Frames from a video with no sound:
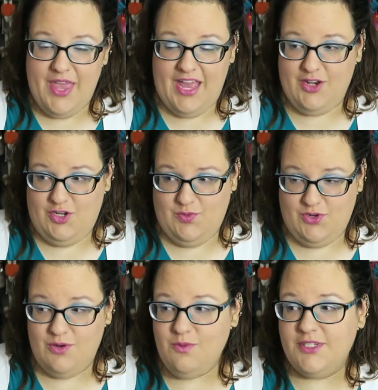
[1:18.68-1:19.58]
and you
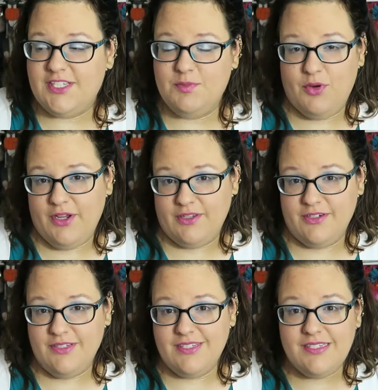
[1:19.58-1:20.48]
don't want
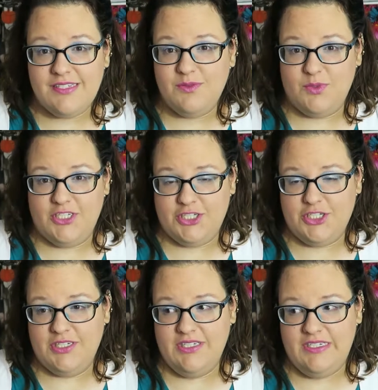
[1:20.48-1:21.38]
spoilers,
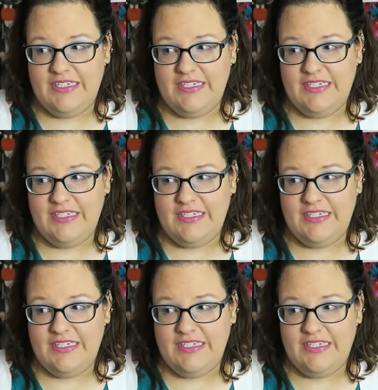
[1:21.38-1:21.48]
which